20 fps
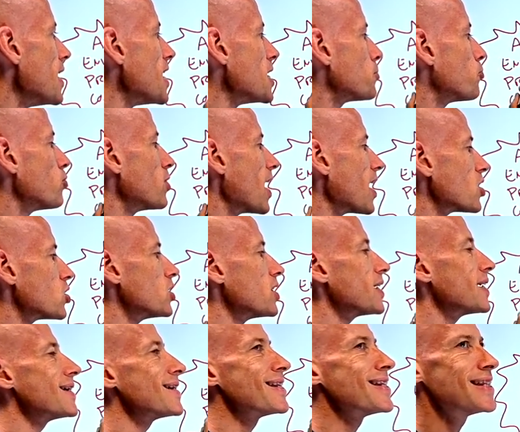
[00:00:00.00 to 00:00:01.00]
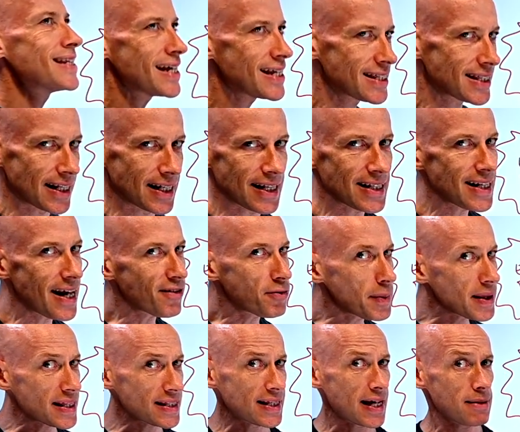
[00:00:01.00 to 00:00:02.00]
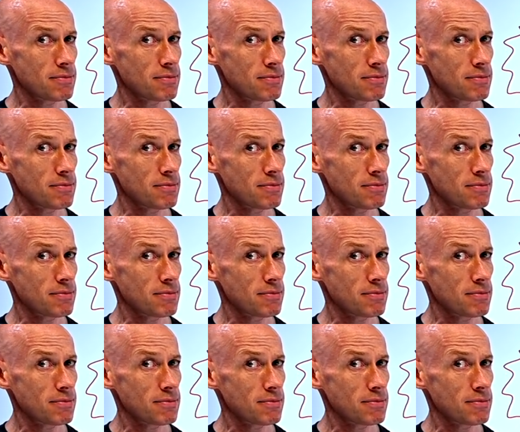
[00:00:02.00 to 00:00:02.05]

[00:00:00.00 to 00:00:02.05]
Is production consistent? Doesn't have to be the